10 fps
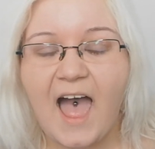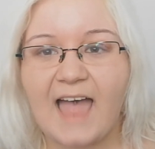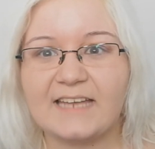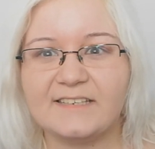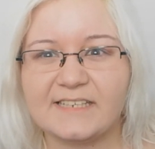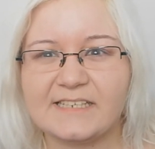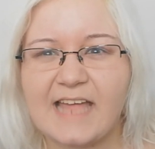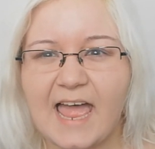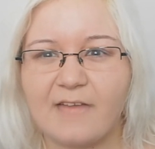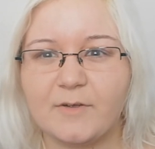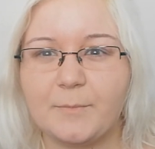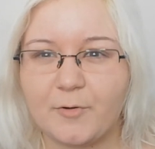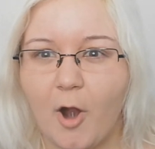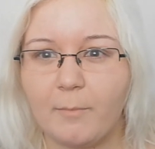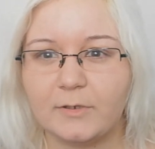I did have
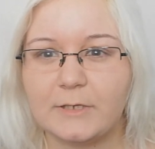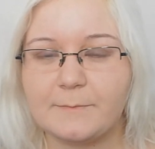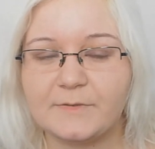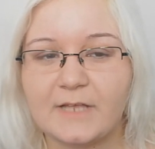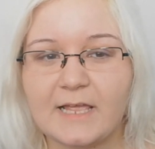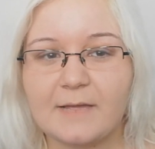problems,